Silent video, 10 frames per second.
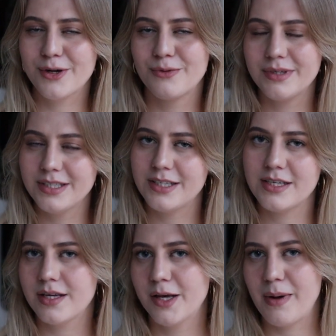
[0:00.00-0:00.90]
It really
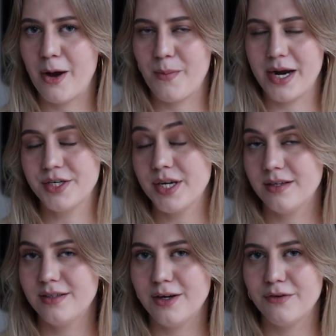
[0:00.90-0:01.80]
does help out my
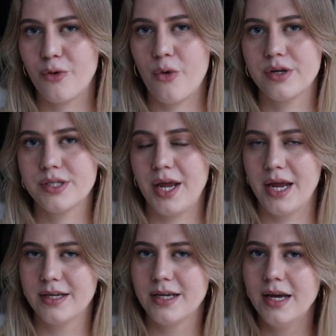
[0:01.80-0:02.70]
channel, of course.
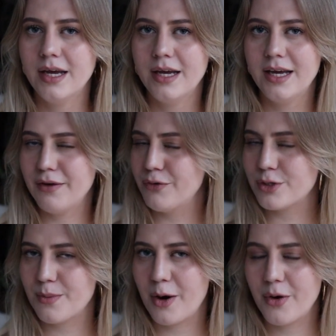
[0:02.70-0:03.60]
And if you're
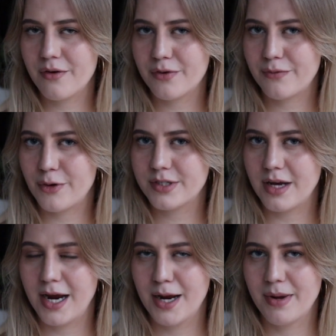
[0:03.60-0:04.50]
somehow here for the first
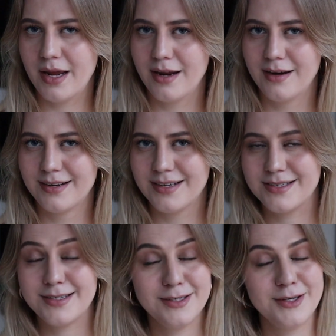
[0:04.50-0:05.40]
time and
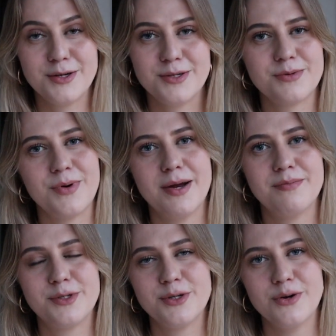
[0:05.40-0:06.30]
still not
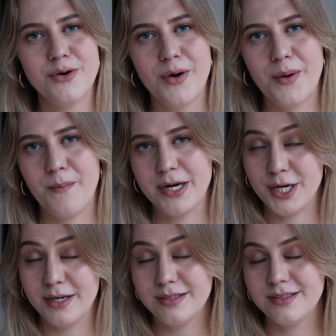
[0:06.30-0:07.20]
subscribed to my
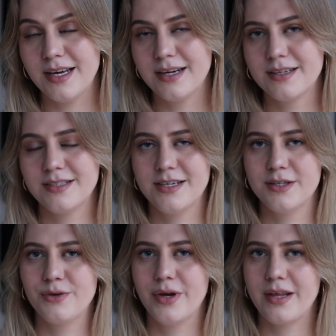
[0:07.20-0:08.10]
channel, then consider
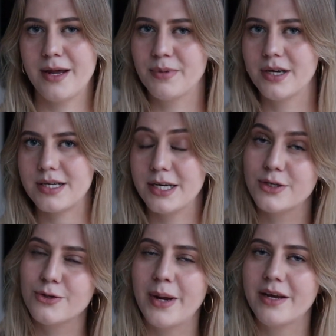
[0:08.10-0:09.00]
doing that, because I
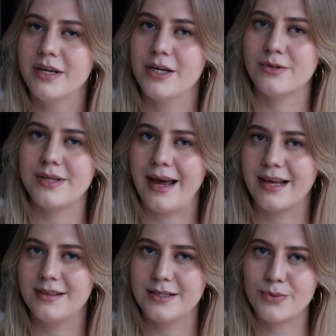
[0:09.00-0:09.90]
do make videos
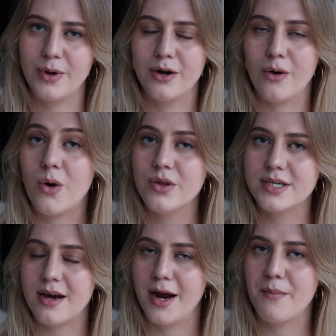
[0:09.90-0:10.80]
like this one all the
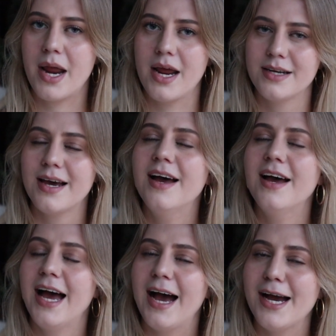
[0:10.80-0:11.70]
time, and
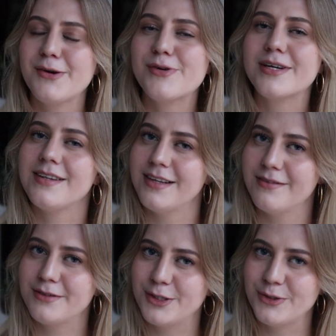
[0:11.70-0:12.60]
I would
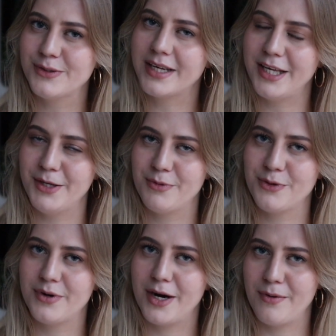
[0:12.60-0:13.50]
love to keep
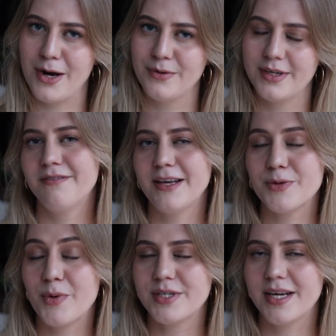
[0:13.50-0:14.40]
you around. Thanks
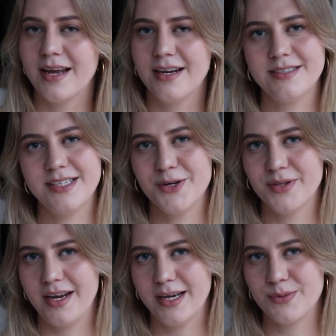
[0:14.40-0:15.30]
for watching, and I'll see you
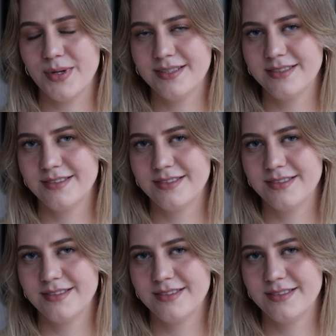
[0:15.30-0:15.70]
in the next one.